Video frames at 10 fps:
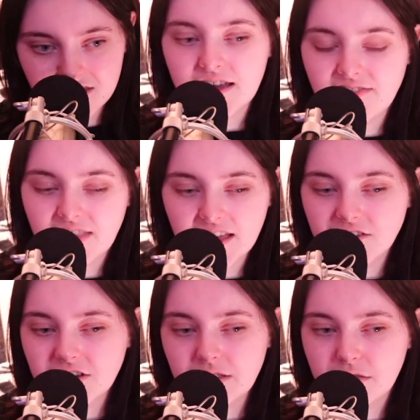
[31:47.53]
And then
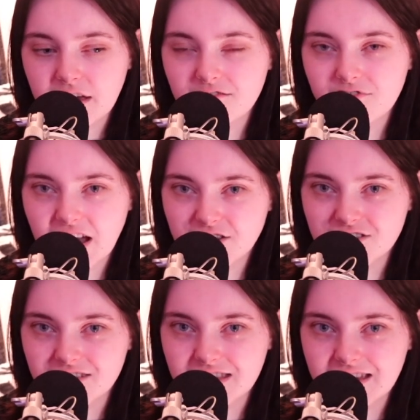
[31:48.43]
you can think
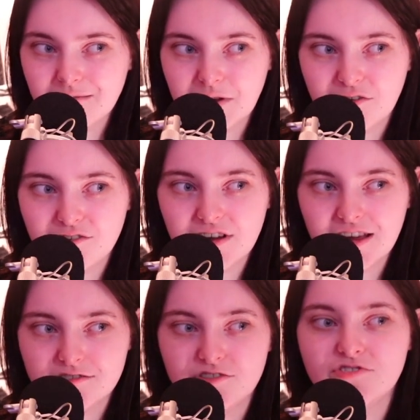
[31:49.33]
rationally about
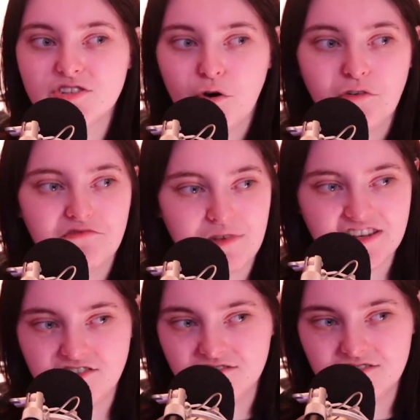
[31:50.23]
how to resolve
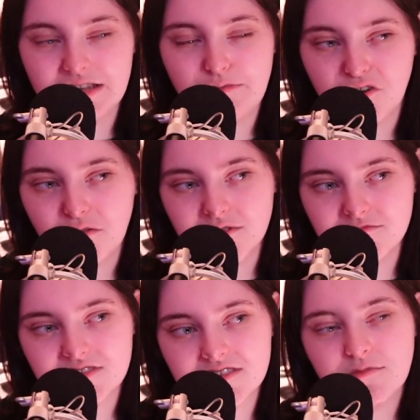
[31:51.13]
issues and problems.